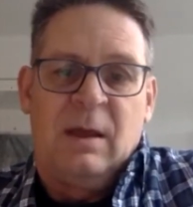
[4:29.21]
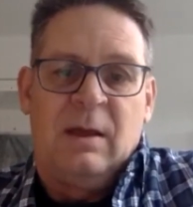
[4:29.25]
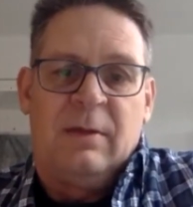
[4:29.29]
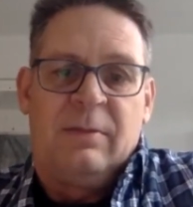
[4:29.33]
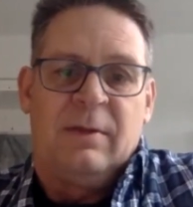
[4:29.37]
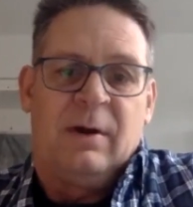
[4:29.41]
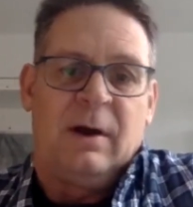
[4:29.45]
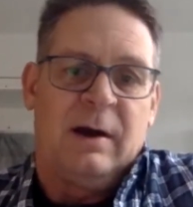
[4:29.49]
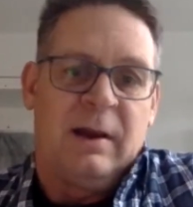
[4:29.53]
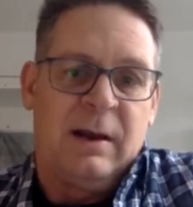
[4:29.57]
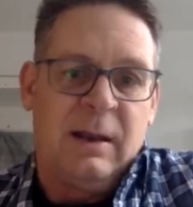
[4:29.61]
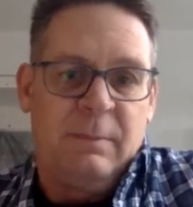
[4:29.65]

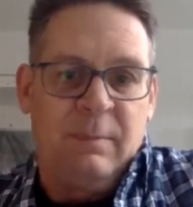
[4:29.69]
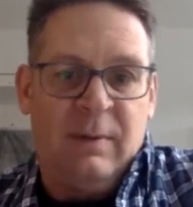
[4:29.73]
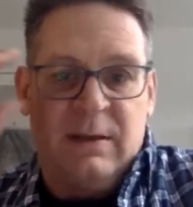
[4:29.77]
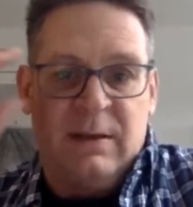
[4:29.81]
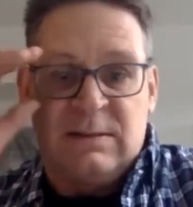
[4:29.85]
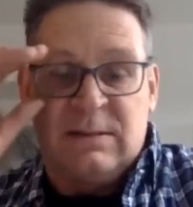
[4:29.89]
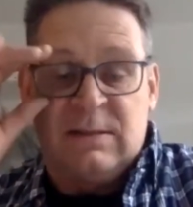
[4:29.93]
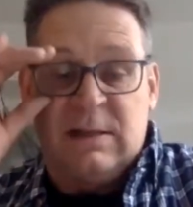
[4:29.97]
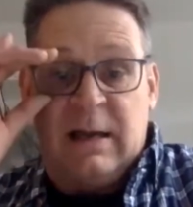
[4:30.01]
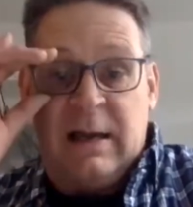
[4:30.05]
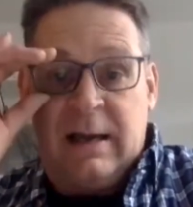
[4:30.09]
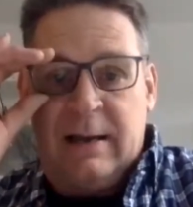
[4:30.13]
The honeybee
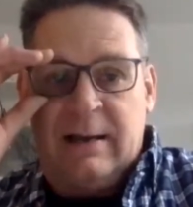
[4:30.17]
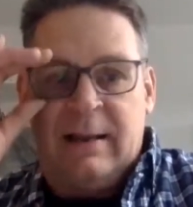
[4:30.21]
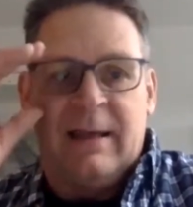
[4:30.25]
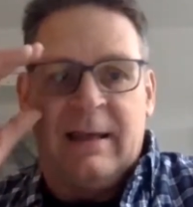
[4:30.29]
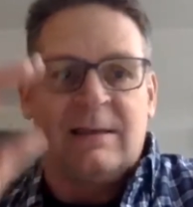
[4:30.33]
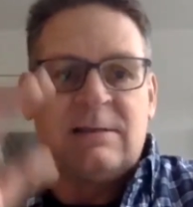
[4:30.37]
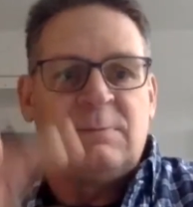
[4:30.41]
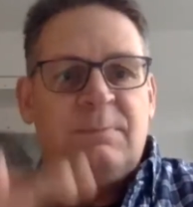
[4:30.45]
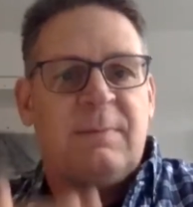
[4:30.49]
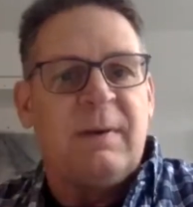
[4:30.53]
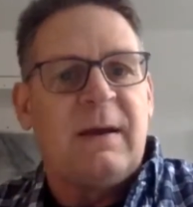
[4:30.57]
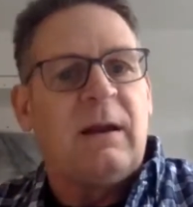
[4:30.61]
side
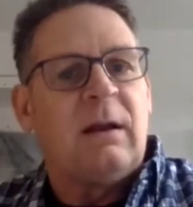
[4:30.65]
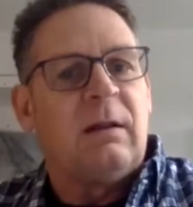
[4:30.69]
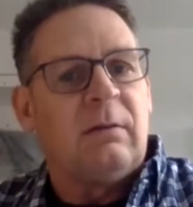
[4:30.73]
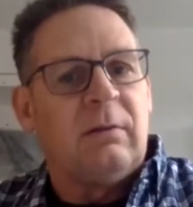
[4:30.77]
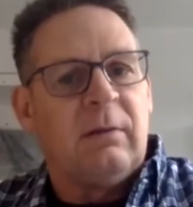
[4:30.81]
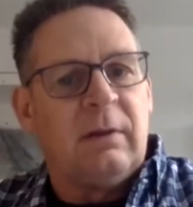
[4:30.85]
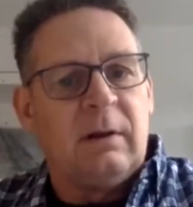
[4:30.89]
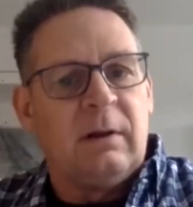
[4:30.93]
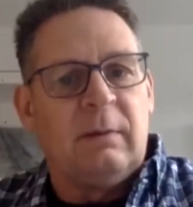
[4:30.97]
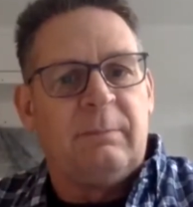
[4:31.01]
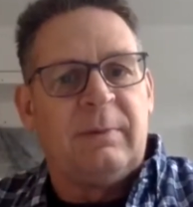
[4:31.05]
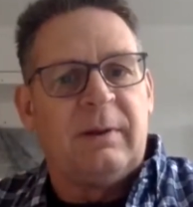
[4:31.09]
has been a
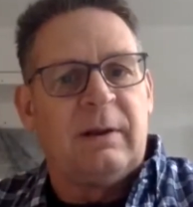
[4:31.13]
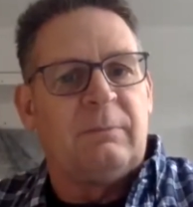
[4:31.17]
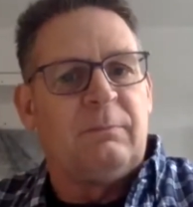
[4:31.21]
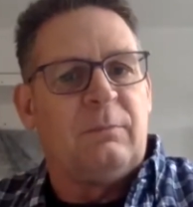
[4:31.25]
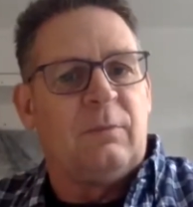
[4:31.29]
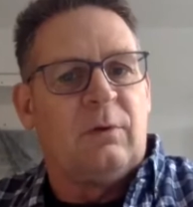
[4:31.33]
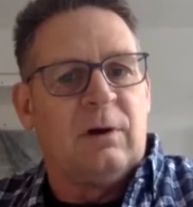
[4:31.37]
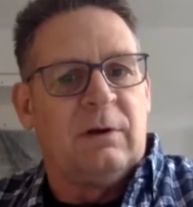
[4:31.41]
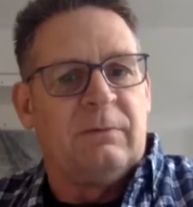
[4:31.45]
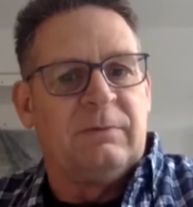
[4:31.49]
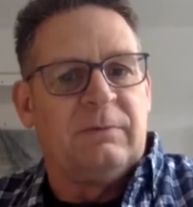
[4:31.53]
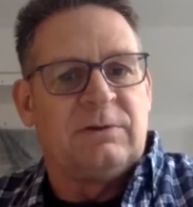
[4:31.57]
little bit
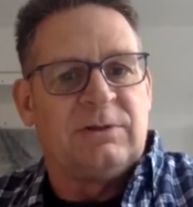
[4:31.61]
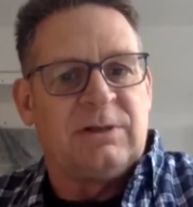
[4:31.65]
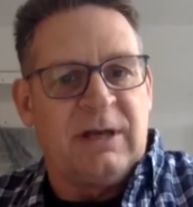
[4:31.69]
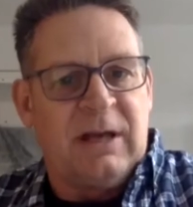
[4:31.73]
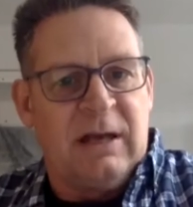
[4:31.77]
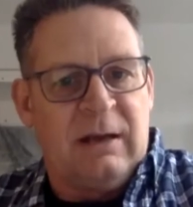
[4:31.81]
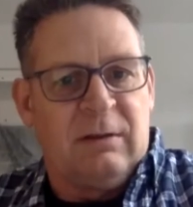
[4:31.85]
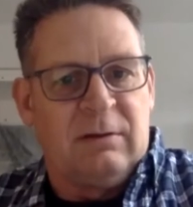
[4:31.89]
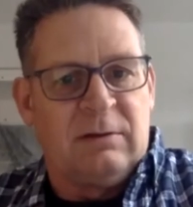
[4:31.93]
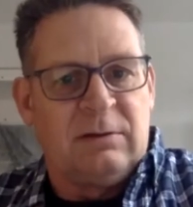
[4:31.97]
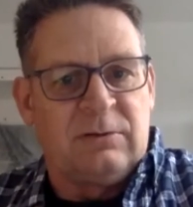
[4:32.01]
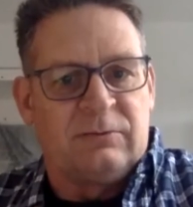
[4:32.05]
more of a
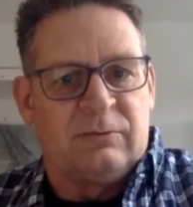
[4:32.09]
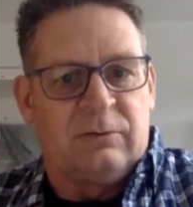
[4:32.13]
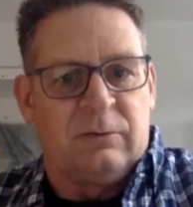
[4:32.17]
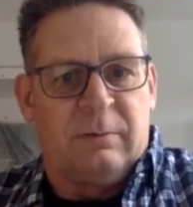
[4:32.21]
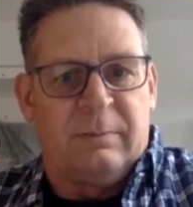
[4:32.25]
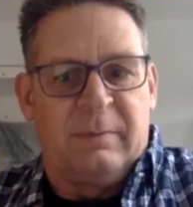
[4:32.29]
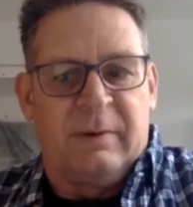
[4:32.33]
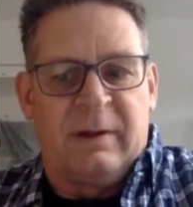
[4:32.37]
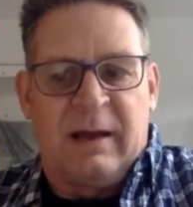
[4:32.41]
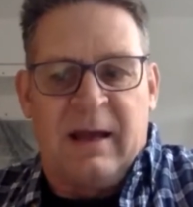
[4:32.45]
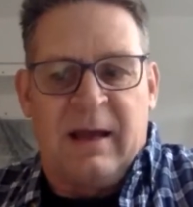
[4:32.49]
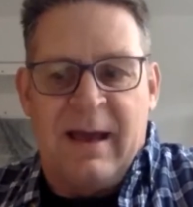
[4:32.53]
challenge for
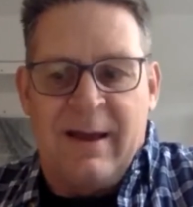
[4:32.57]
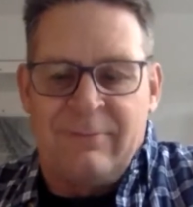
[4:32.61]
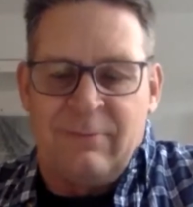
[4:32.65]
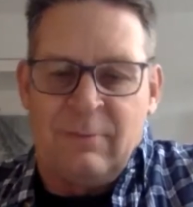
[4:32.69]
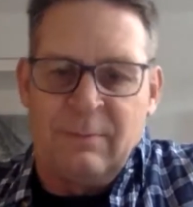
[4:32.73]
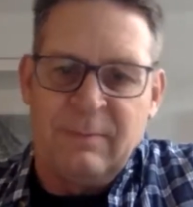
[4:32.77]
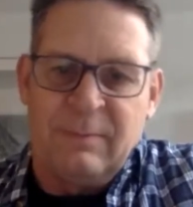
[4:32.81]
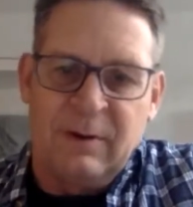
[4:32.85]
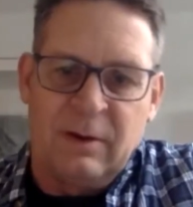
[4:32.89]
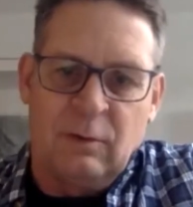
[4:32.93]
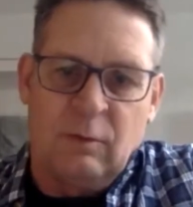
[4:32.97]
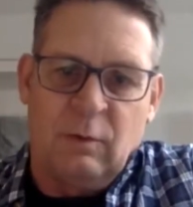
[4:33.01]
me. I
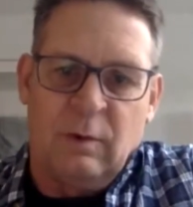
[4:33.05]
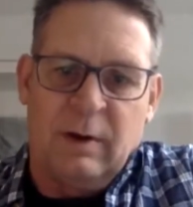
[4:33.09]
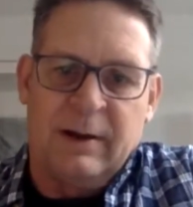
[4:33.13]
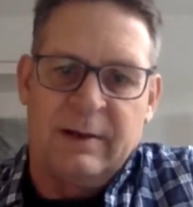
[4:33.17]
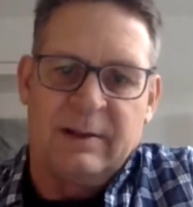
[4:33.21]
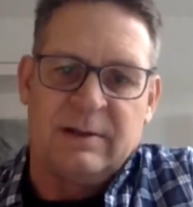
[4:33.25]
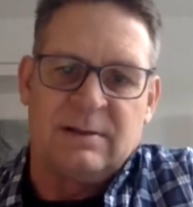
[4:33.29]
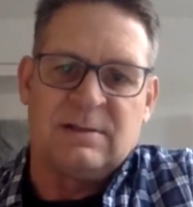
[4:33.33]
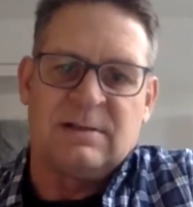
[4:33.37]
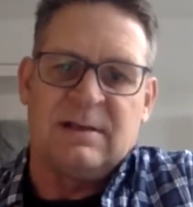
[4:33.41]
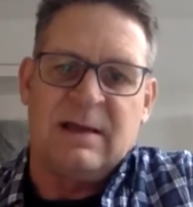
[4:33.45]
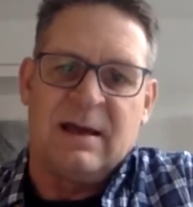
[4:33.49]
haven't been quite
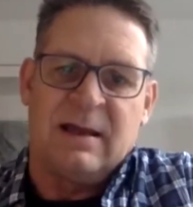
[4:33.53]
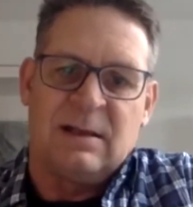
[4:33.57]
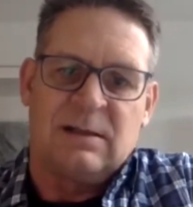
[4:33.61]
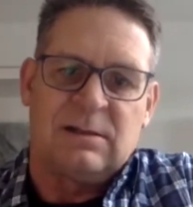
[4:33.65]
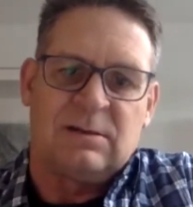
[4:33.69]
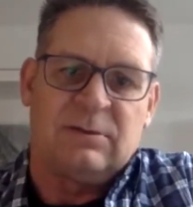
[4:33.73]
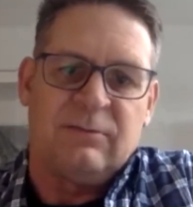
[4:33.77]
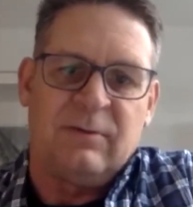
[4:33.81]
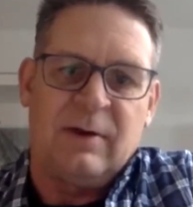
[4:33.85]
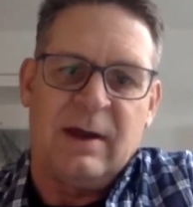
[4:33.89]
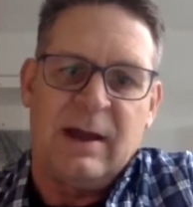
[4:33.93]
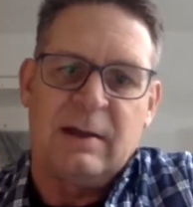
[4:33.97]
as
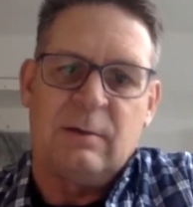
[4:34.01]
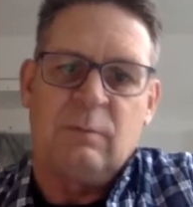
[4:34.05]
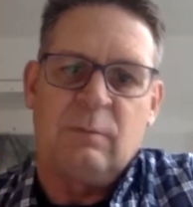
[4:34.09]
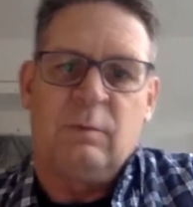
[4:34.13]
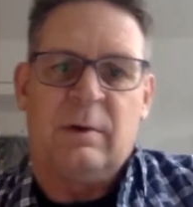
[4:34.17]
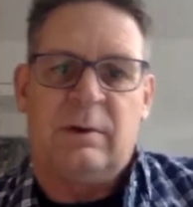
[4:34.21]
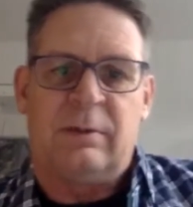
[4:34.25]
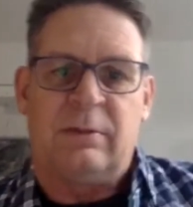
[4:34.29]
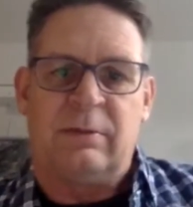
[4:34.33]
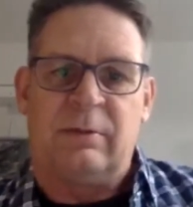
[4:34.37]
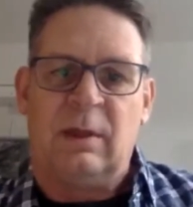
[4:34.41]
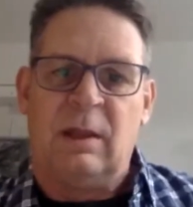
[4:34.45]
satisfied
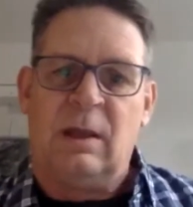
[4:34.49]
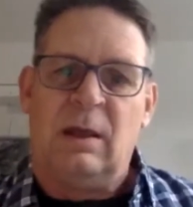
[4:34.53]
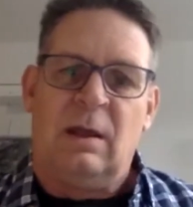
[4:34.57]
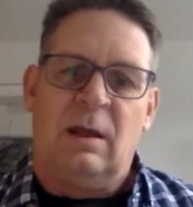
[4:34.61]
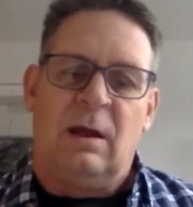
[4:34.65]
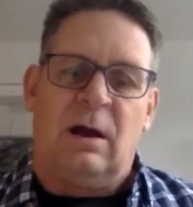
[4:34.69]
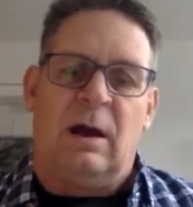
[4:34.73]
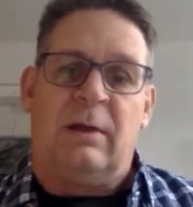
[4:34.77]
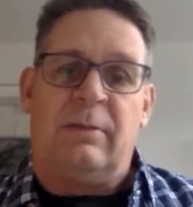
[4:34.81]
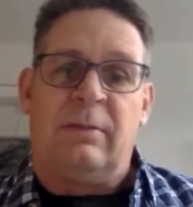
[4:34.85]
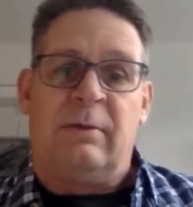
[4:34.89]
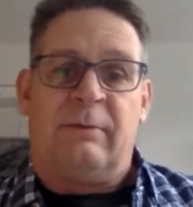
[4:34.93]
with
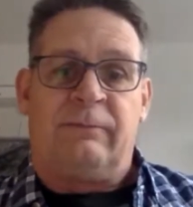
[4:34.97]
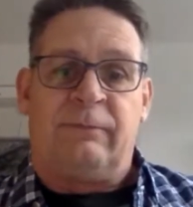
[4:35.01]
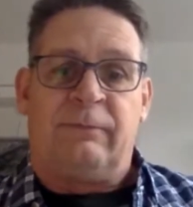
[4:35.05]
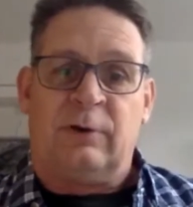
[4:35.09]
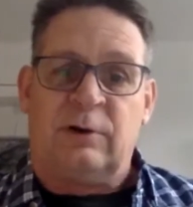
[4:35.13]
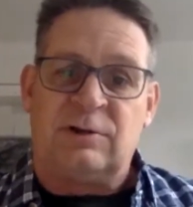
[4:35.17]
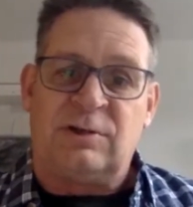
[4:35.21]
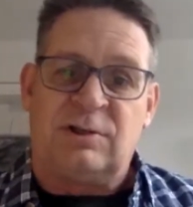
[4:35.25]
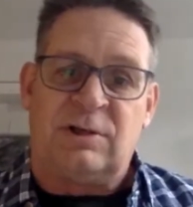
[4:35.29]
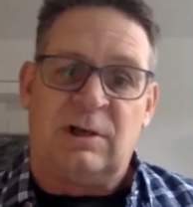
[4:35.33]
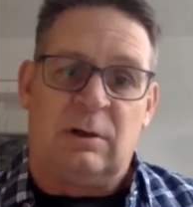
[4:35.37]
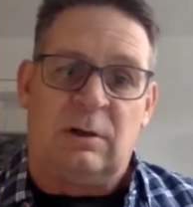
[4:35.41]
the
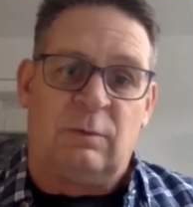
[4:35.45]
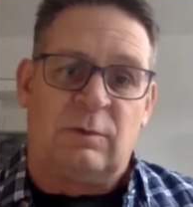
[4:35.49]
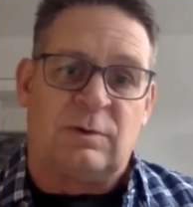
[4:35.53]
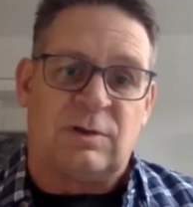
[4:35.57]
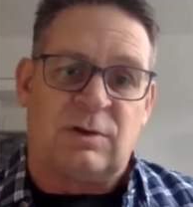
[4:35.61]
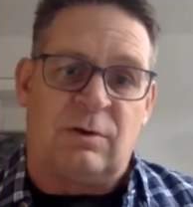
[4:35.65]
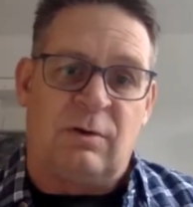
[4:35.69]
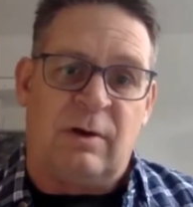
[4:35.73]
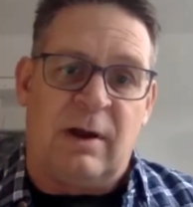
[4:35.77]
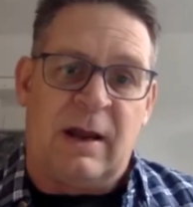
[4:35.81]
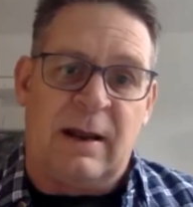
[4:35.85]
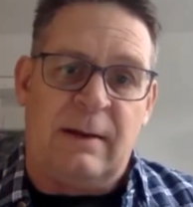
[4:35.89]
first year. Was
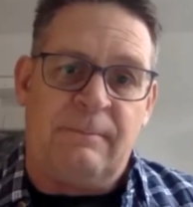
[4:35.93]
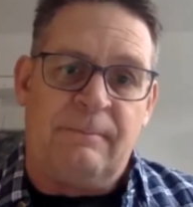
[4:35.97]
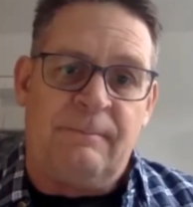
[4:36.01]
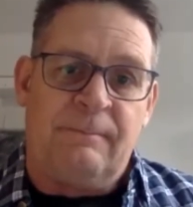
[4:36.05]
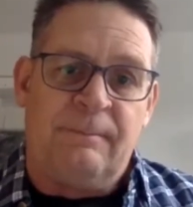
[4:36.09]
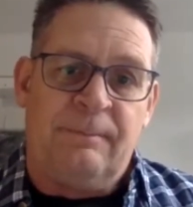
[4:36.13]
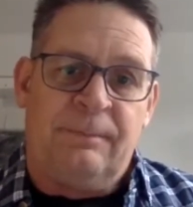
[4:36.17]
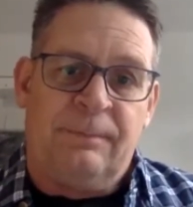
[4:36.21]
great.